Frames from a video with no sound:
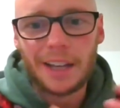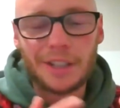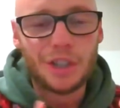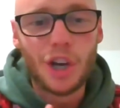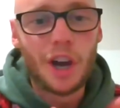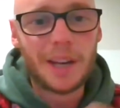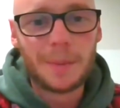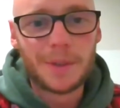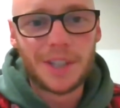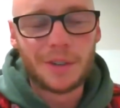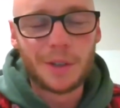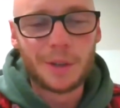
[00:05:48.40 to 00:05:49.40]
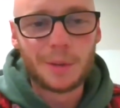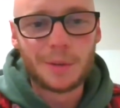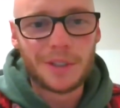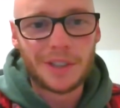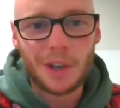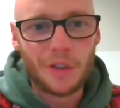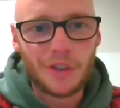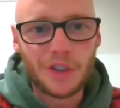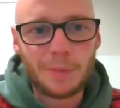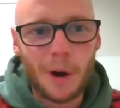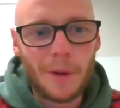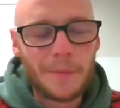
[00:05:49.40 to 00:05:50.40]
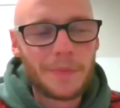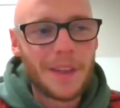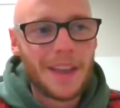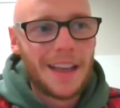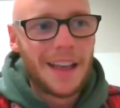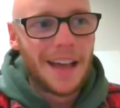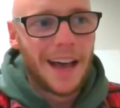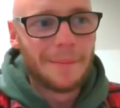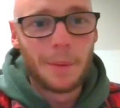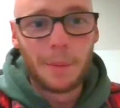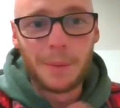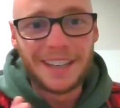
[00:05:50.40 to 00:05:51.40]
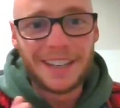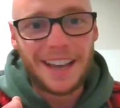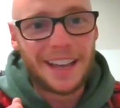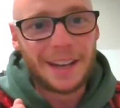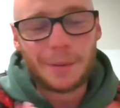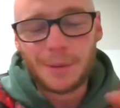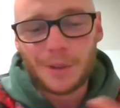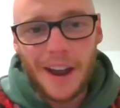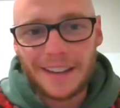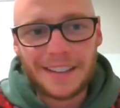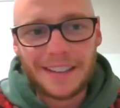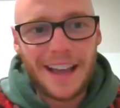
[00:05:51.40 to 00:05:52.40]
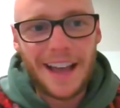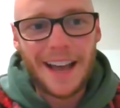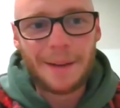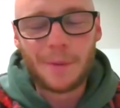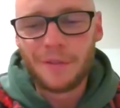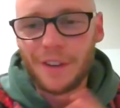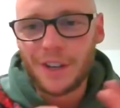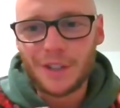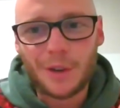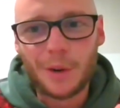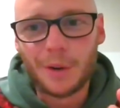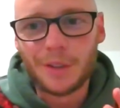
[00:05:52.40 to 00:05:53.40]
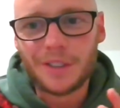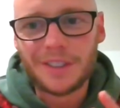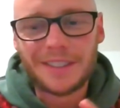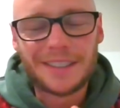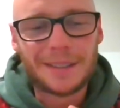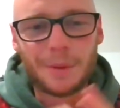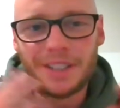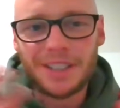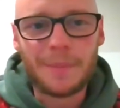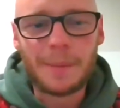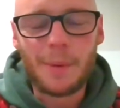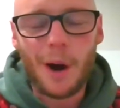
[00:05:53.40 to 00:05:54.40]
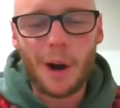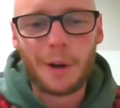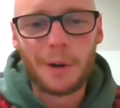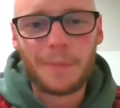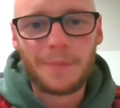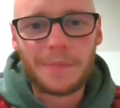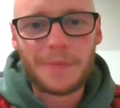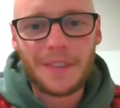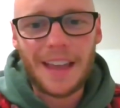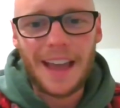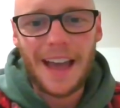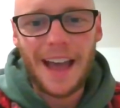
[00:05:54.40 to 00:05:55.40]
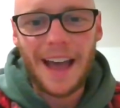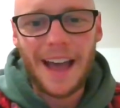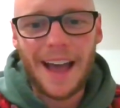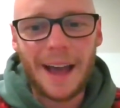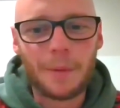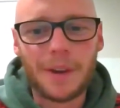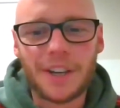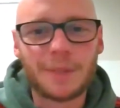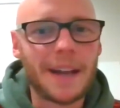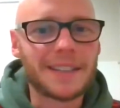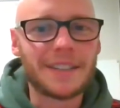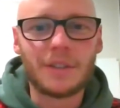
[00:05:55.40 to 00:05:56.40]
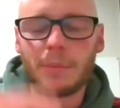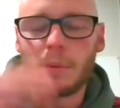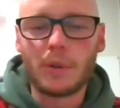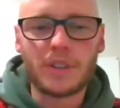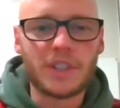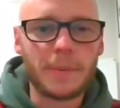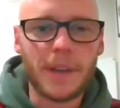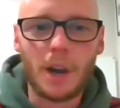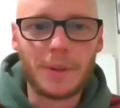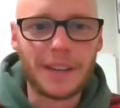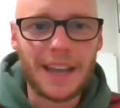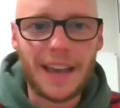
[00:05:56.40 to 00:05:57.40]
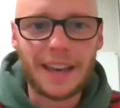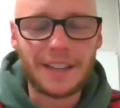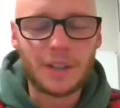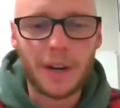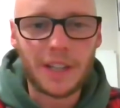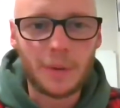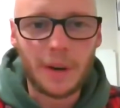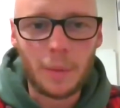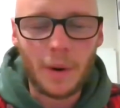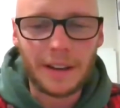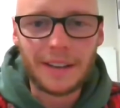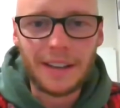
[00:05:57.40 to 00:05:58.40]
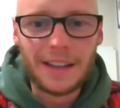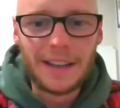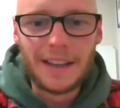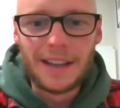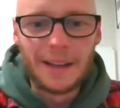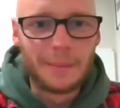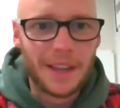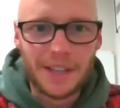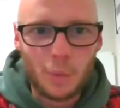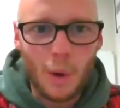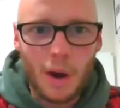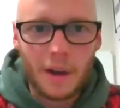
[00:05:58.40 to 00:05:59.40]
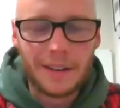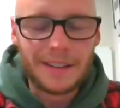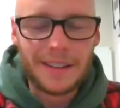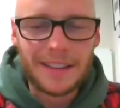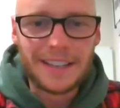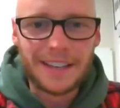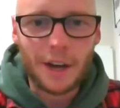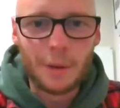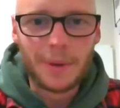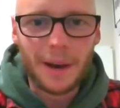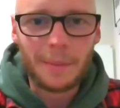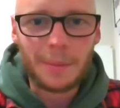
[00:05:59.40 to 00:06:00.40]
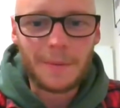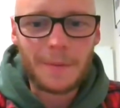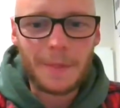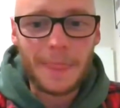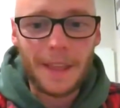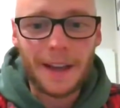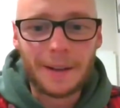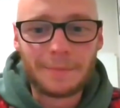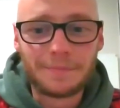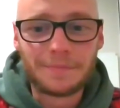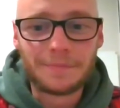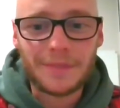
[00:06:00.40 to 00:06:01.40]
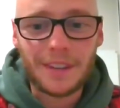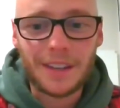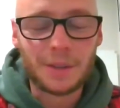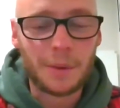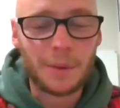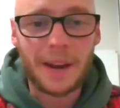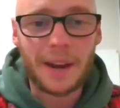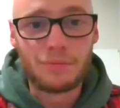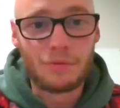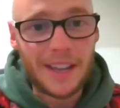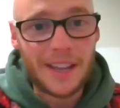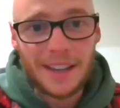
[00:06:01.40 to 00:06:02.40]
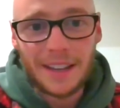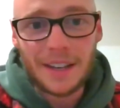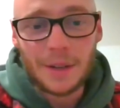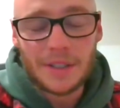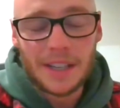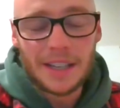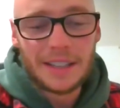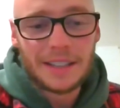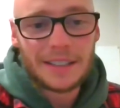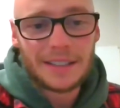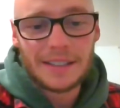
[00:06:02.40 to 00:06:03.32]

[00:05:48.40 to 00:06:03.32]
journey material just on the spot, but we did it, and it was great. And we finished the course. We sent people home, and we expected the borders to be open again in 2021, but they just weren't. They didn't open up. So we had a break in New Zealand,